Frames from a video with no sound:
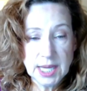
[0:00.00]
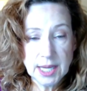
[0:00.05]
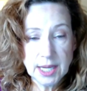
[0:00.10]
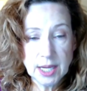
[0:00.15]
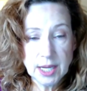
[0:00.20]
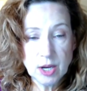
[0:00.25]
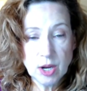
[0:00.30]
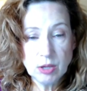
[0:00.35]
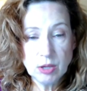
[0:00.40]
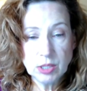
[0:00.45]
It
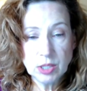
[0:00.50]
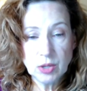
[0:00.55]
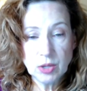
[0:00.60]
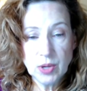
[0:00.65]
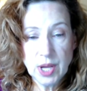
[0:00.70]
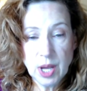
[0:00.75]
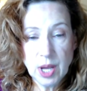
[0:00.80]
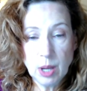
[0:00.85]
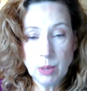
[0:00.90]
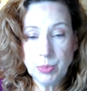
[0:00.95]
can also
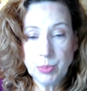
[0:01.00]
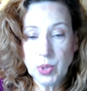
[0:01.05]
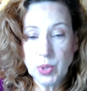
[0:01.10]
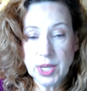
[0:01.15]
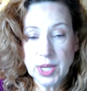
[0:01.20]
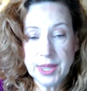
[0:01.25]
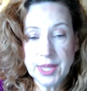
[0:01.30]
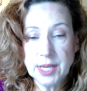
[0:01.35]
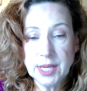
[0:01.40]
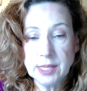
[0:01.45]
help
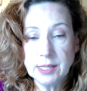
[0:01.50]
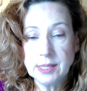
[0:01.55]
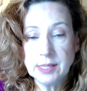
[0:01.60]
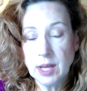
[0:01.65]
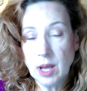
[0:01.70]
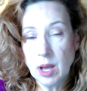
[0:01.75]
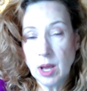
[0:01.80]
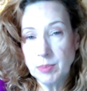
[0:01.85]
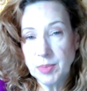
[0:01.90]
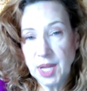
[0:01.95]
with
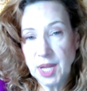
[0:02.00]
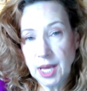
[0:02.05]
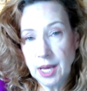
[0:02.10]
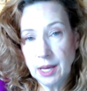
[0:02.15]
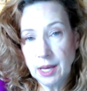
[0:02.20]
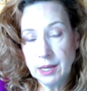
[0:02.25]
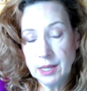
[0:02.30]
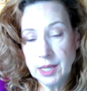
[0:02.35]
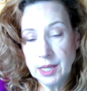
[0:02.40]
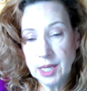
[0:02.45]

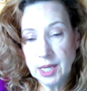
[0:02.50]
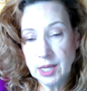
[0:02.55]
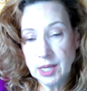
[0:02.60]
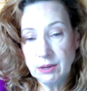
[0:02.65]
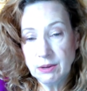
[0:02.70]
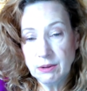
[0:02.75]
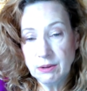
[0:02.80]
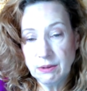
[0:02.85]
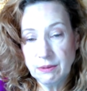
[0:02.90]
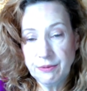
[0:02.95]
insomnia
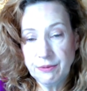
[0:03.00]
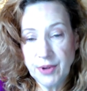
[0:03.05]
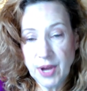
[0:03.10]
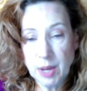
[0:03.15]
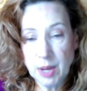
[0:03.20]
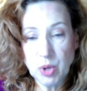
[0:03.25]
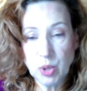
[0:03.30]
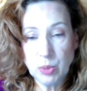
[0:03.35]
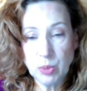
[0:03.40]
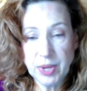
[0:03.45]
in
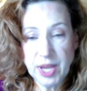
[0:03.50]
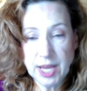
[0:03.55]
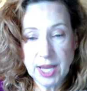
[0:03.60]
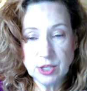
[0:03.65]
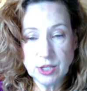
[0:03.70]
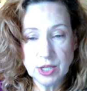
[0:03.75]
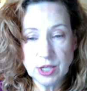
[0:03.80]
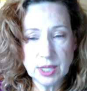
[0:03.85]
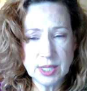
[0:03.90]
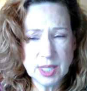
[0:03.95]
fibro
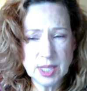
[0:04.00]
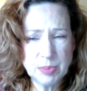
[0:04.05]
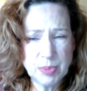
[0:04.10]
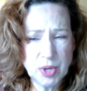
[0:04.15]
patients,